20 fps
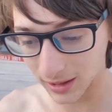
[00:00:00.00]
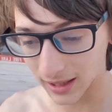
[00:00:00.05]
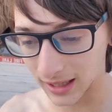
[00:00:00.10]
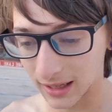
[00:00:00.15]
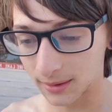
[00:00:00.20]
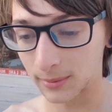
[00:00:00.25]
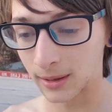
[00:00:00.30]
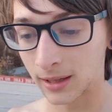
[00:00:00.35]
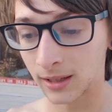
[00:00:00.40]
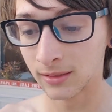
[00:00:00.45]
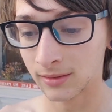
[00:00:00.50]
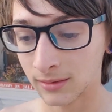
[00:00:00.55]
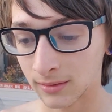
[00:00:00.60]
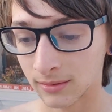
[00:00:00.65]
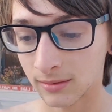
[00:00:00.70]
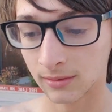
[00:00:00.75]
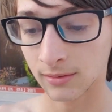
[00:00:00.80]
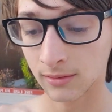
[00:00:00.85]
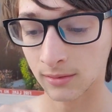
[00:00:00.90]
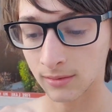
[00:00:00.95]
hey man,
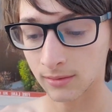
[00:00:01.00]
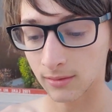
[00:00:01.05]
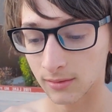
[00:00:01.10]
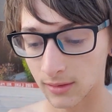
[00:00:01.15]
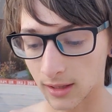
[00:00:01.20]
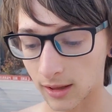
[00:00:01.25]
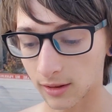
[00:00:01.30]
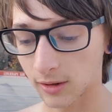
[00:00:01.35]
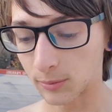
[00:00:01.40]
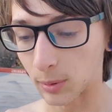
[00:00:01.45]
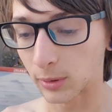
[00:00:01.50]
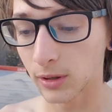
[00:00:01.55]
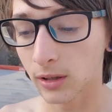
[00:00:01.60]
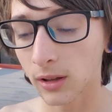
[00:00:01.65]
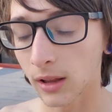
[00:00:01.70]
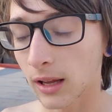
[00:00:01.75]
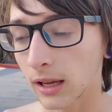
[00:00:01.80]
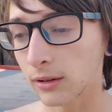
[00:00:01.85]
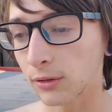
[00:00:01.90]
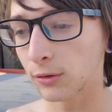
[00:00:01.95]
that's the perk of
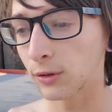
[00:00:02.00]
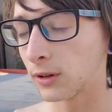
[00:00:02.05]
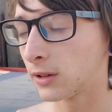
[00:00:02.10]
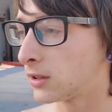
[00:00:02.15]
life.